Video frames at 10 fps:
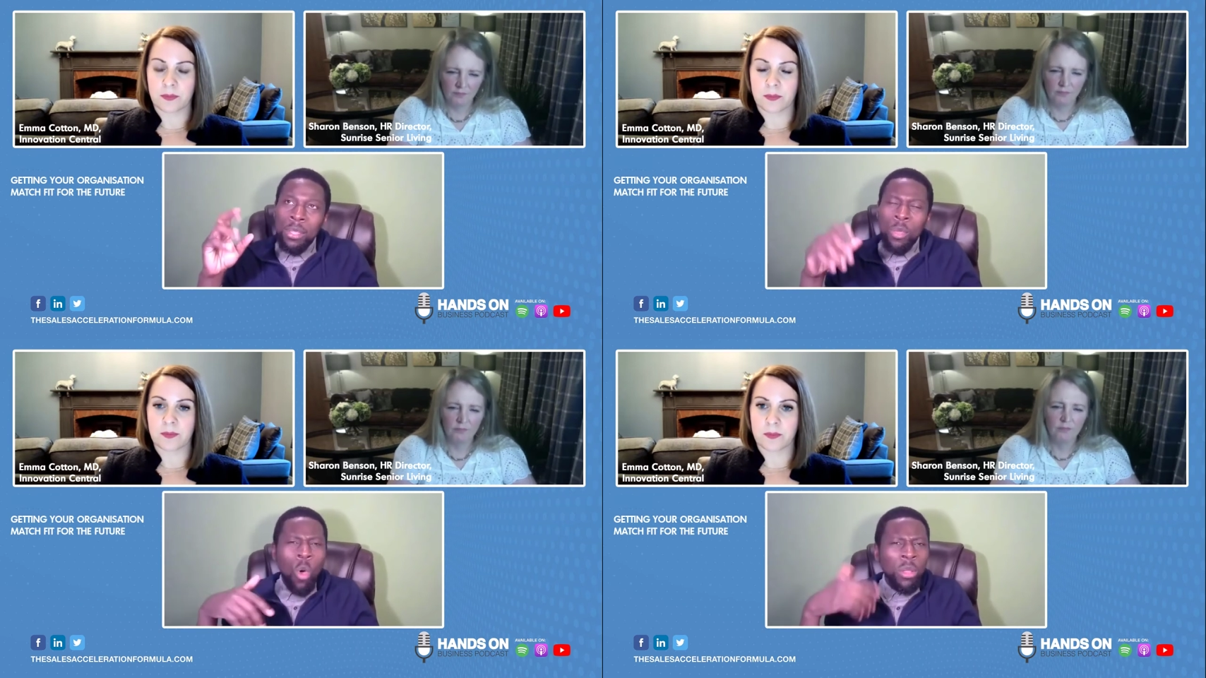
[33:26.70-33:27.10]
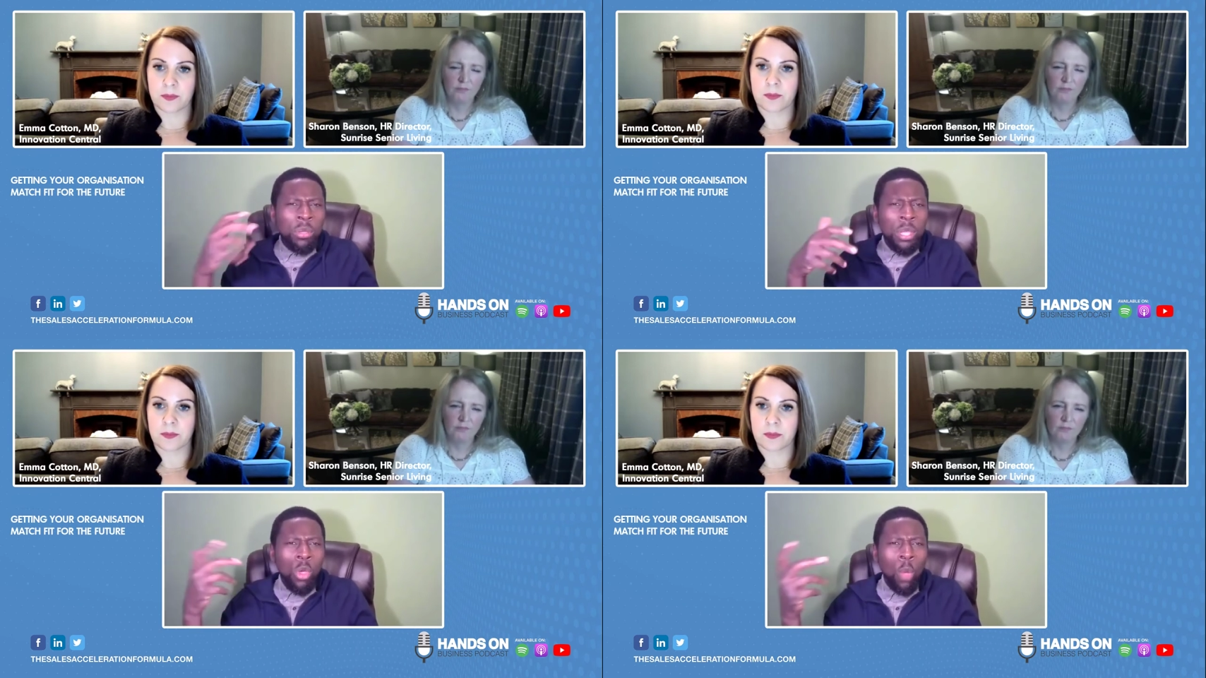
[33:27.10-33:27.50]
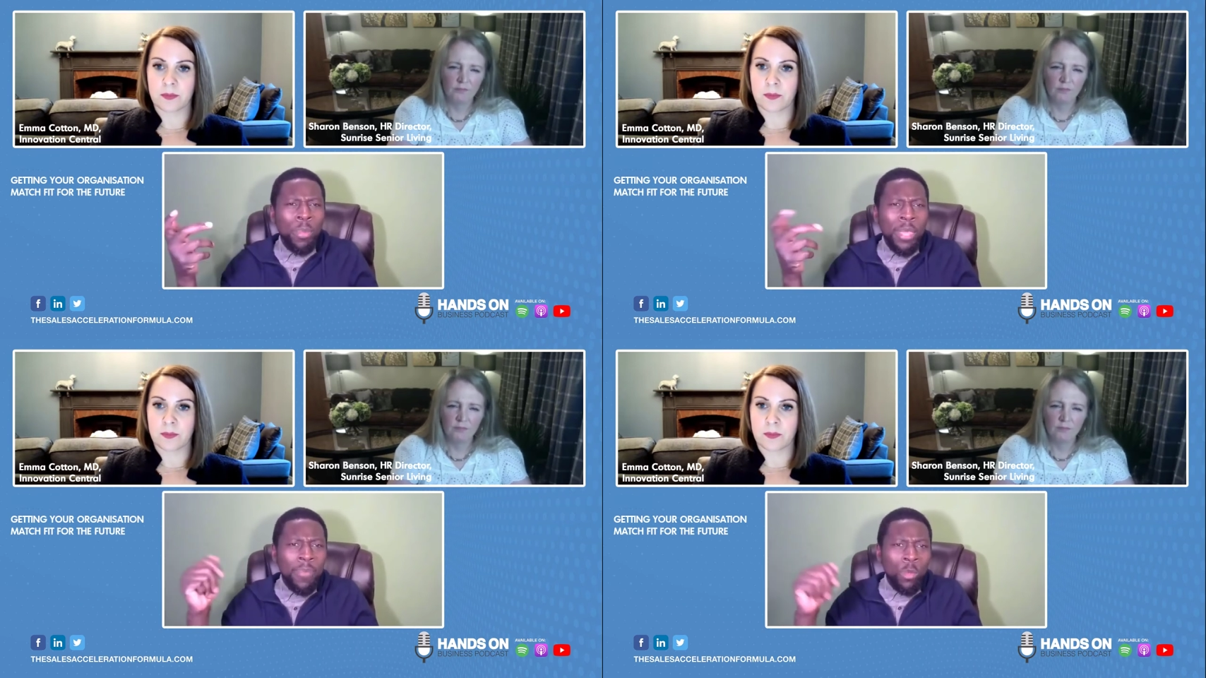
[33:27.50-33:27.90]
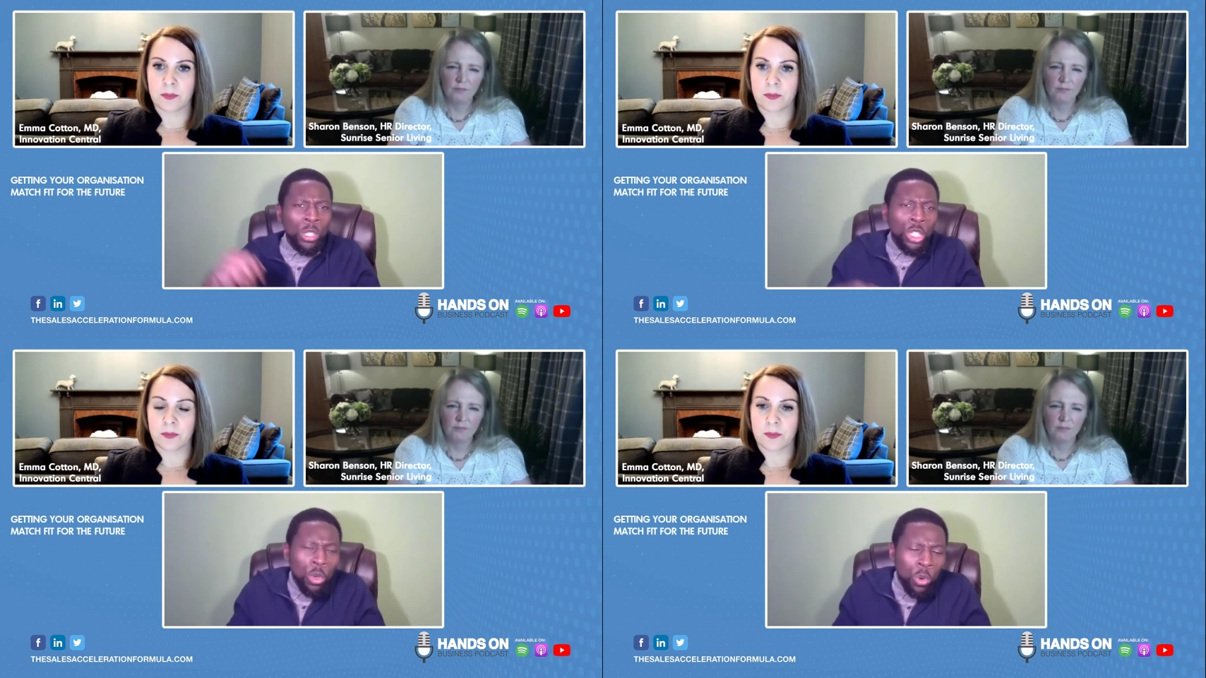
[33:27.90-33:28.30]
Speaker 1: So, what are the other top tips
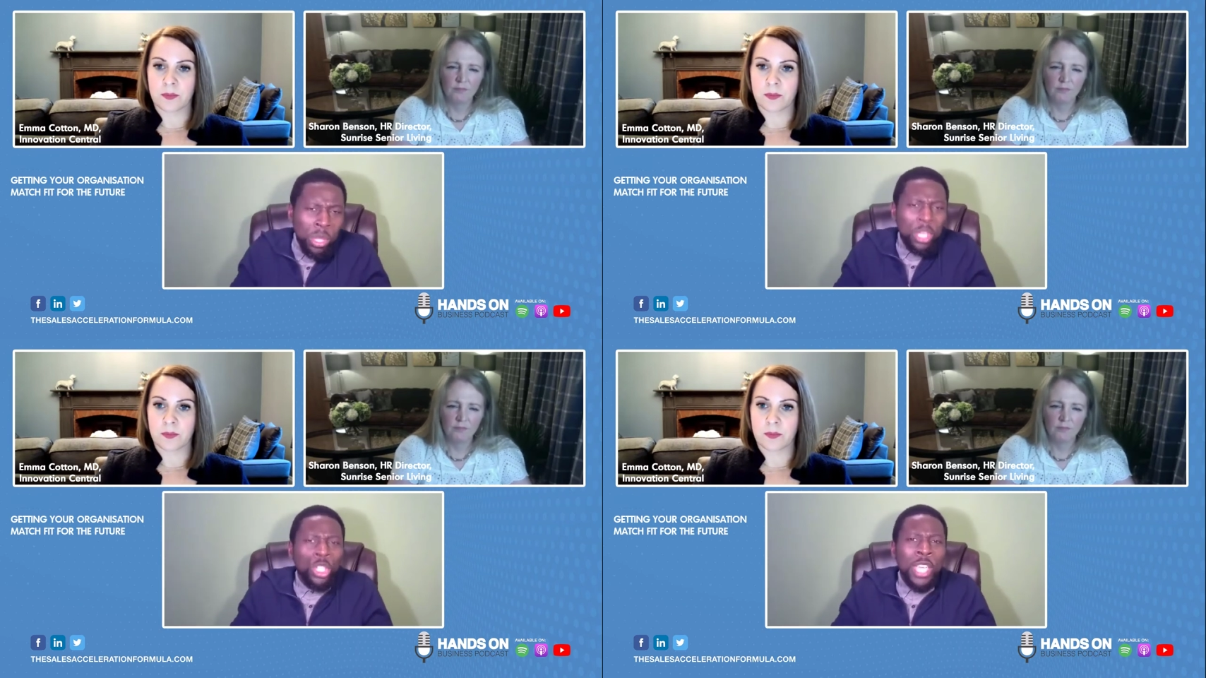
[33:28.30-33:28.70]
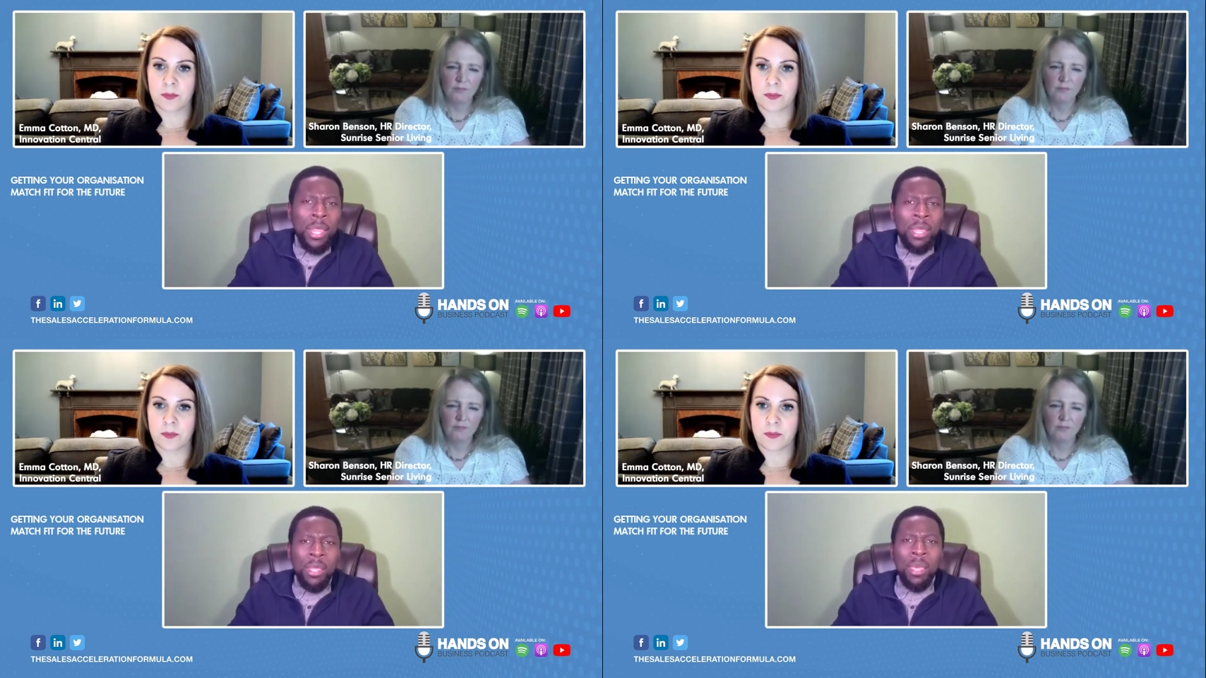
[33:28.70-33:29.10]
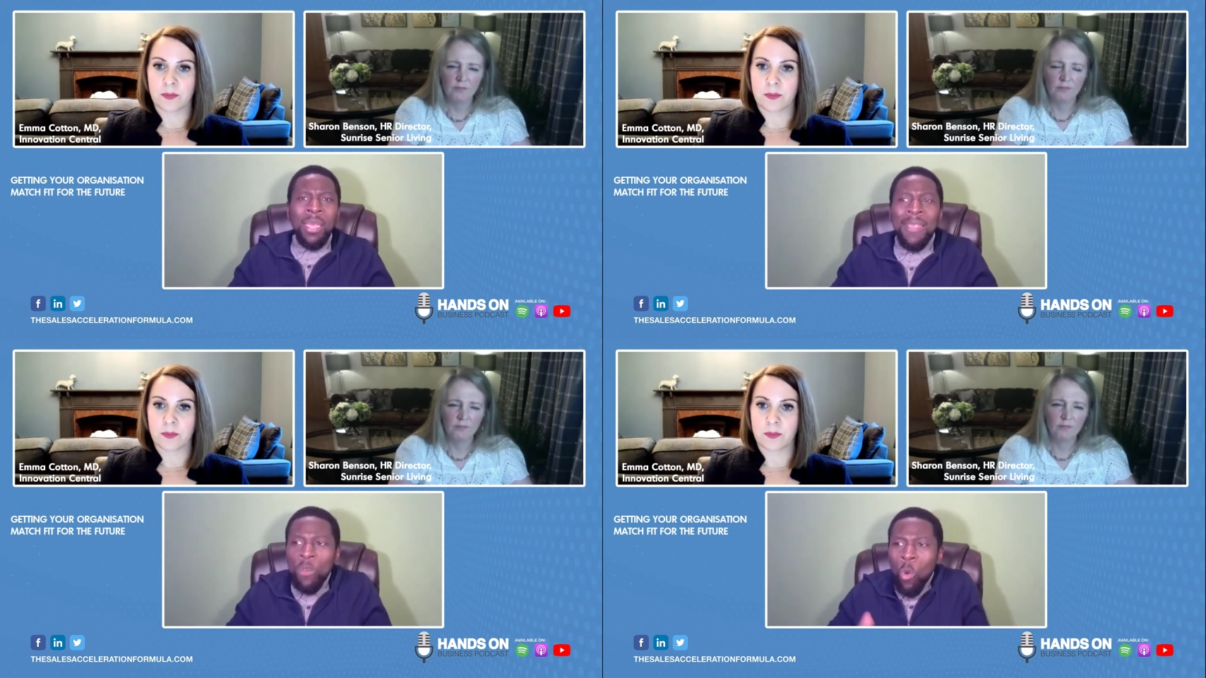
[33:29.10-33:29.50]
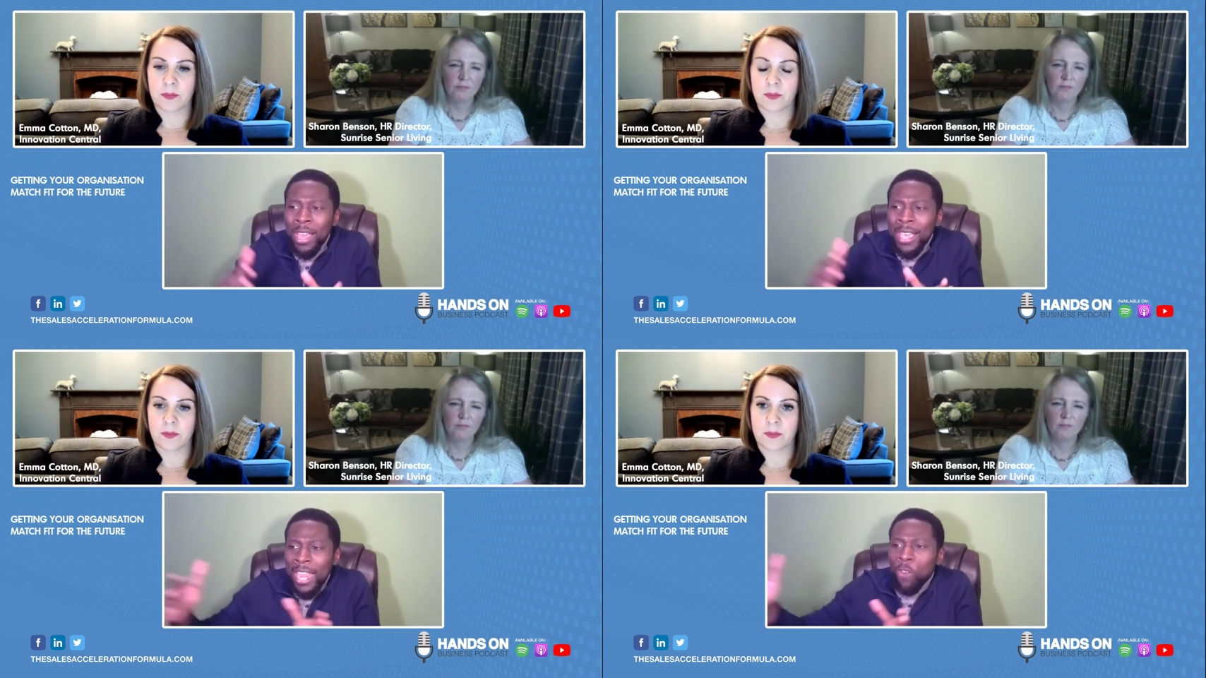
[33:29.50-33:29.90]
which you could suggest to, if you
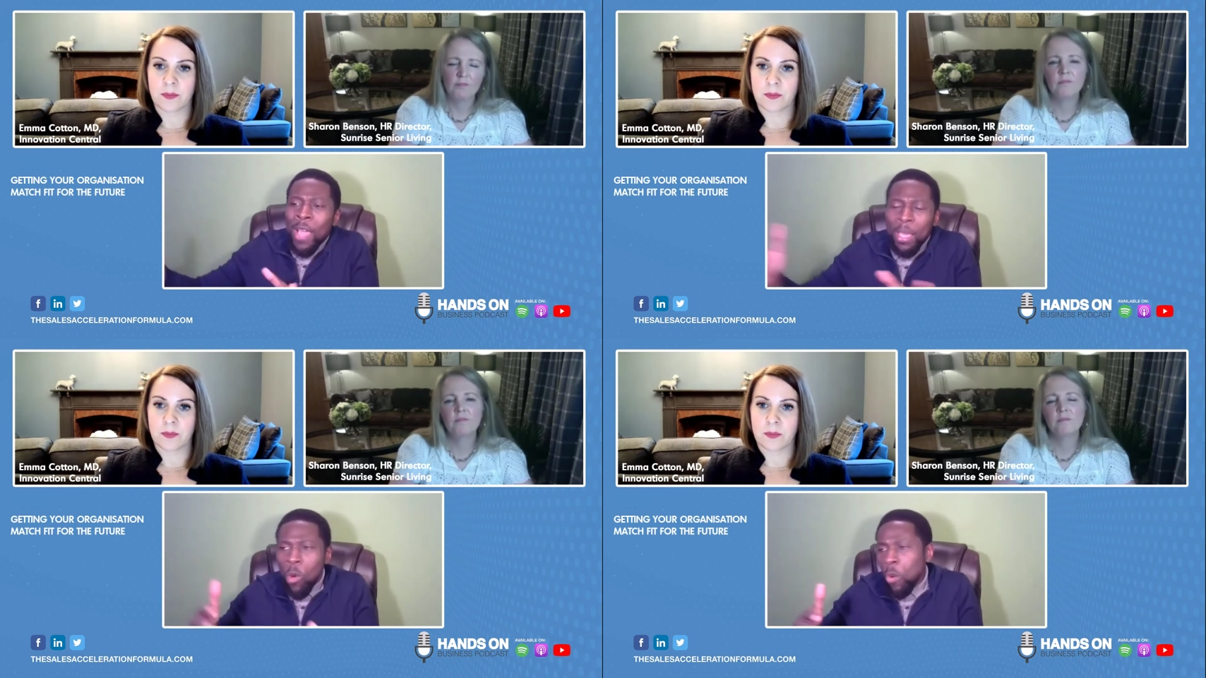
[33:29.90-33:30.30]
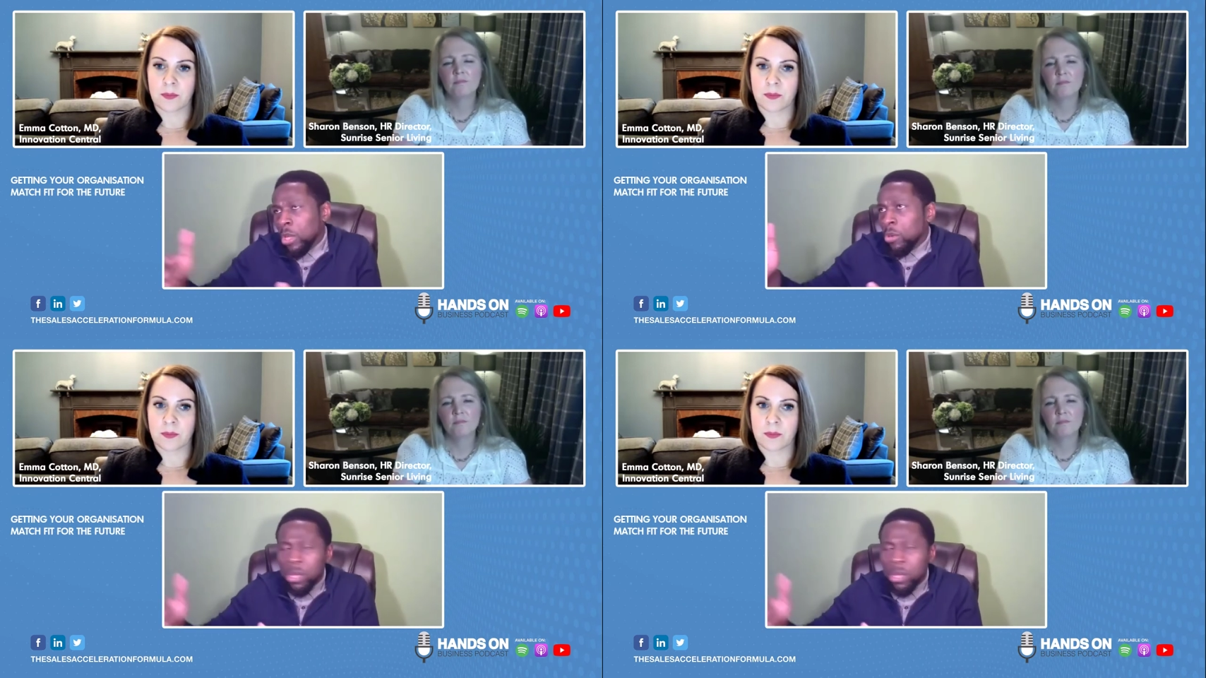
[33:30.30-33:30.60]
want to get it right? What were the